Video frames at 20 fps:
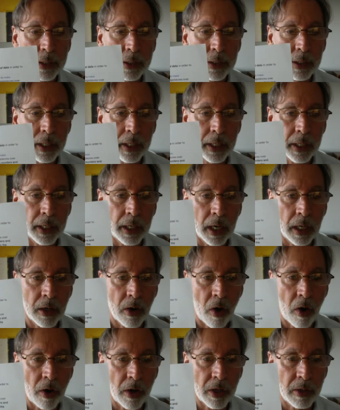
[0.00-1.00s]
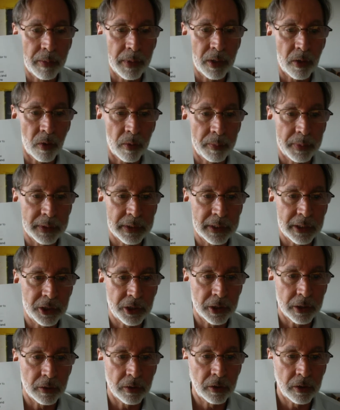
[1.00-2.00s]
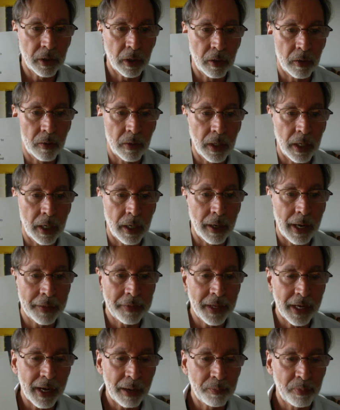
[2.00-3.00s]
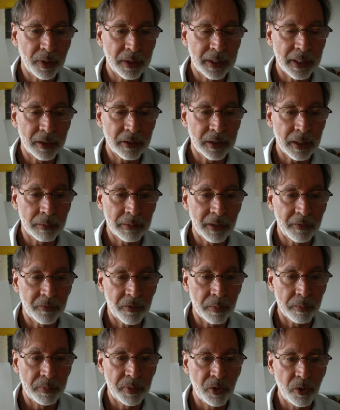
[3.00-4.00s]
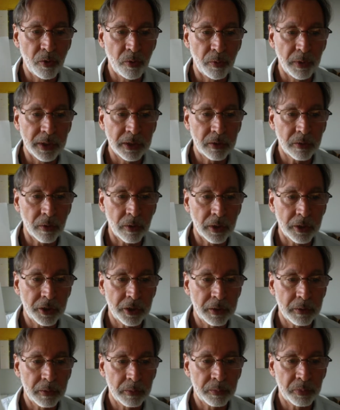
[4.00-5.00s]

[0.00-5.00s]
an argument or position. So I think I put there something from Pew Research.